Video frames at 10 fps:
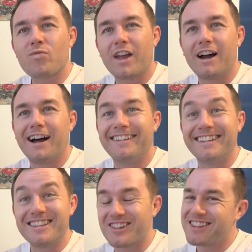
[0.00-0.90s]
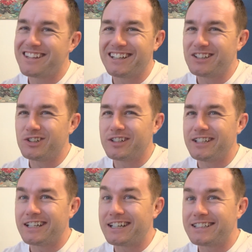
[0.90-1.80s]
than just sitting and
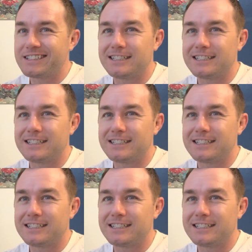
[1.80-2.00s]
looking at